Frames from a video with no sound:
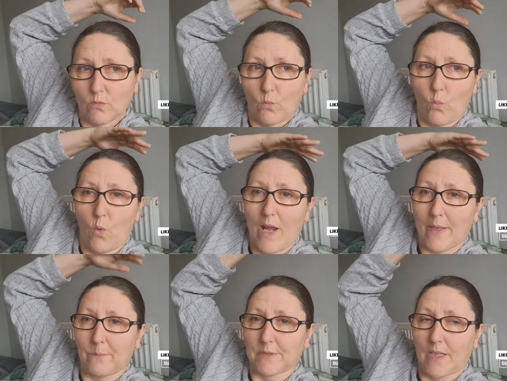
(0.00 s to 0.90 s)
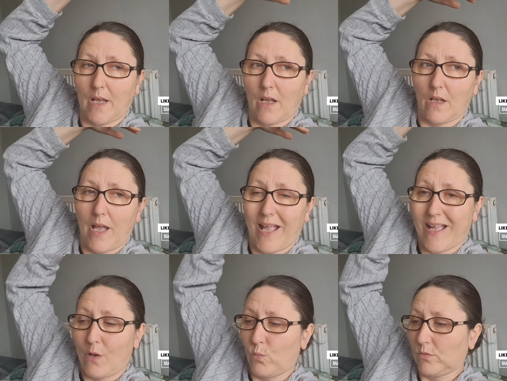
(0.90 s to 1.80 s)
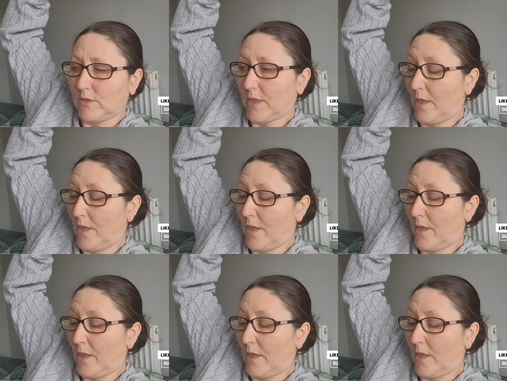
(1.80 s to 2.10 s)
wiped out.